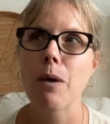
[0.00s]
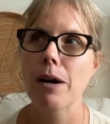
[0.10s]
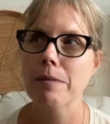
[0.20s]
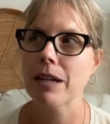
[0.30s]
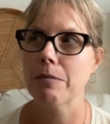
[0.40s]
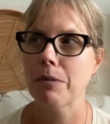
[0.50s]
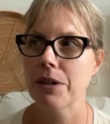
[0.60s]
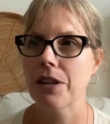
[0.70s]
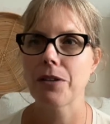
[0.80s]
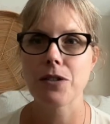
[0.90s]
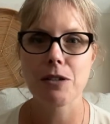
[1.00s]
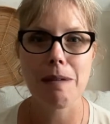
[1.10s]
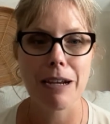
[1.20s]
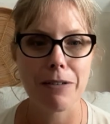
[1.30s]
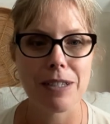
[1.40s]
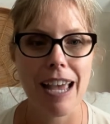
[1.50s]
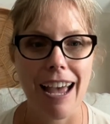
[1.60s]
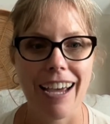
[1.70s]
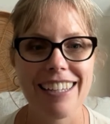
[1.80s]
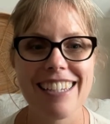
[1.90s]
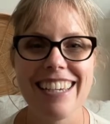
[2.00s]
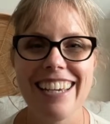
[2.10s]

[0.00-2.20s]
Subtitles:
where I'm going to put those tomatoes at.